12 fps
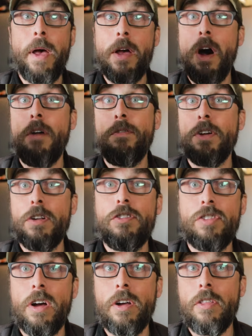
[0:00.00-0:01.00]
pay off a good
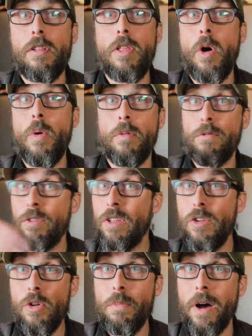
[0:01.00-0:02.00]
chunk of the loan for the new